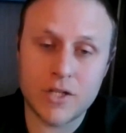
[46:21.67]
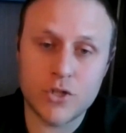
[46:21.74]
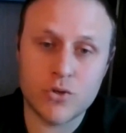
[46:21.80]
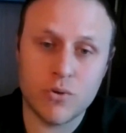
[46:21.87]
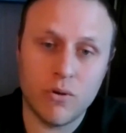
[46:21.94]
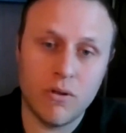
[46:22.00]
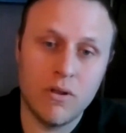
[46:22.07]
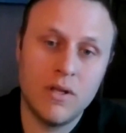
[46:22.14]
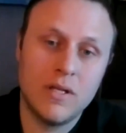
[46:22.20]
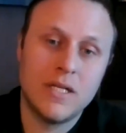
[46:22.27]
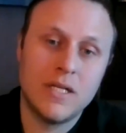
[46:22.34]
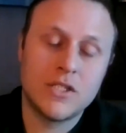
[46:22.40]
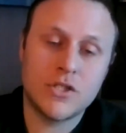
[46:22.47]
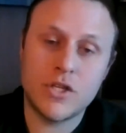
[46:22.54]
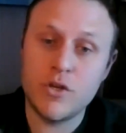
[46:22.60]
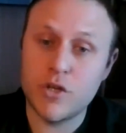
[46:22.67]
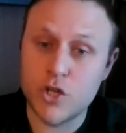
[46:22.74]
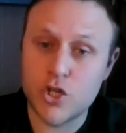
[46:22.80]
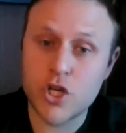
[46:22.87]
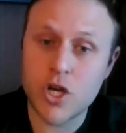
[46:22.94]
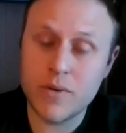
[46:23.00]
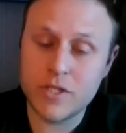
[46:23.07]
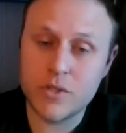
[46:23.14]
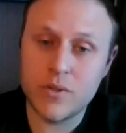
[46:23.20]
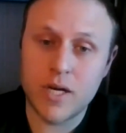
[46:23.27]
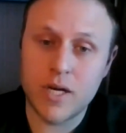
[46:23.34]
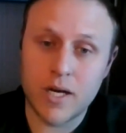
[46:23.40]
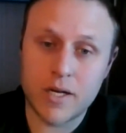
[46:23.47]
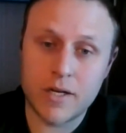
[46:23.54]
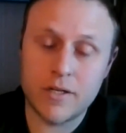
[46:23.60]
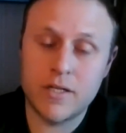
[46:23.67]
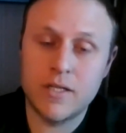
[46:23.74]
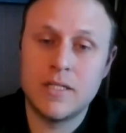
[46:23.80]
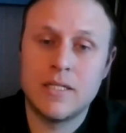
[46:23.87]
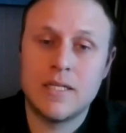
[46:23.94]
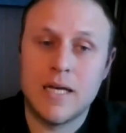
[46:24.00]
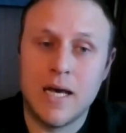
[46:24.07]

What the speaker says: control so you can show it to an auditor